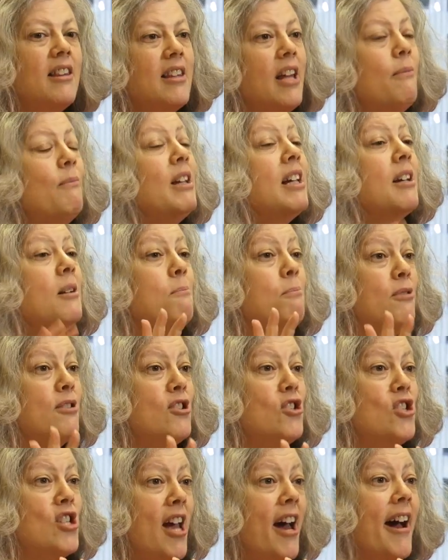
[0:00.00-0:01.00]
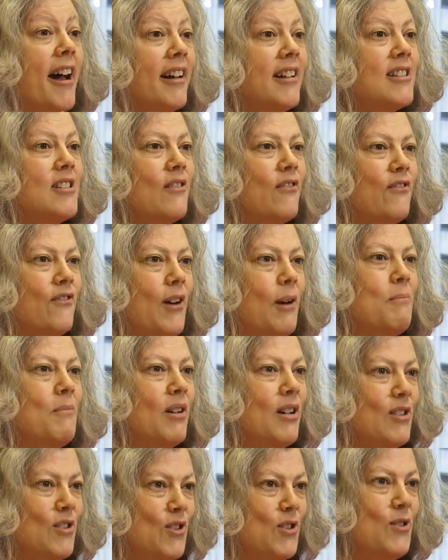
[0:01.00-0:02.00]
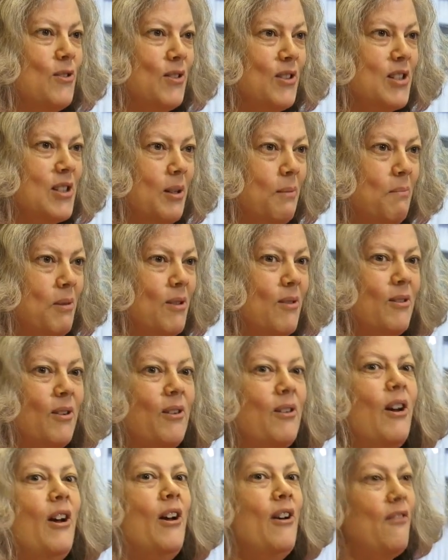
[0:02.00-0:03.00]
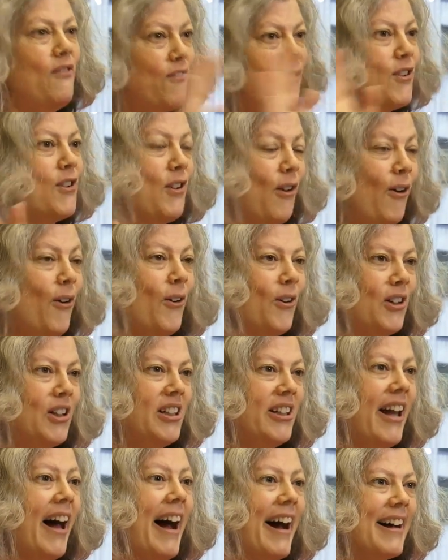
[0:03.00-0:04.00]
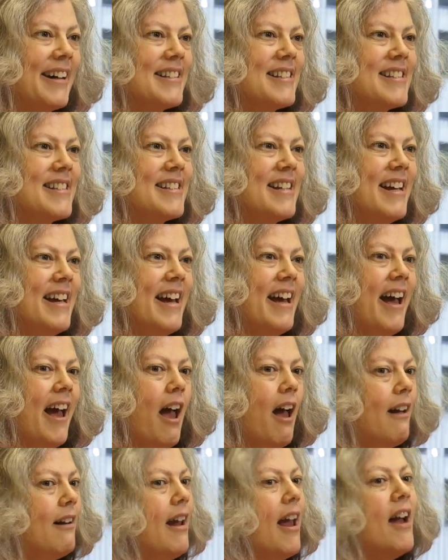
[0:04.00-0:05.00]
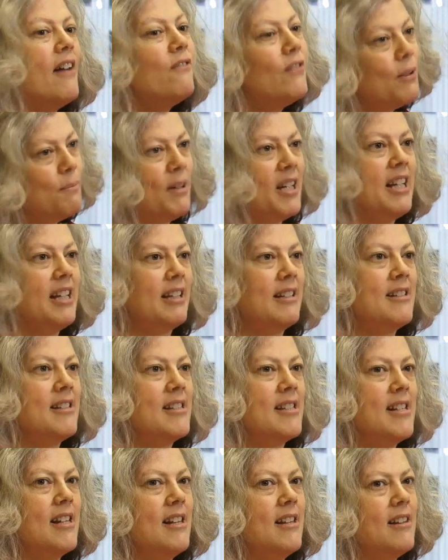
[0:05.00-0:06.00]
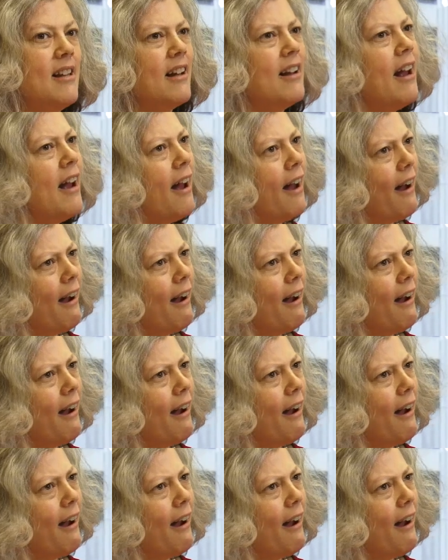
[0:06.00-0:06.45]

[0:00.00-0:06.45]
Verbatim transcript: Then we can project from a student's computer for the whole class and everybody can see that,